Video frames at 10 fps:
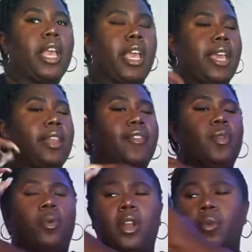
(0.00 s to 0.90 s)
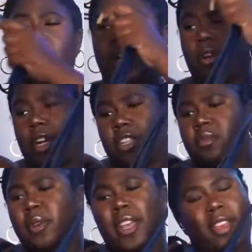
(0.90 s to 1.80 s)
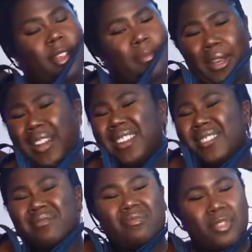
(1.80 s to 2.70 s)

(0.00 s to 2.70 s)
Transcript: And if you want to wear a crossbody,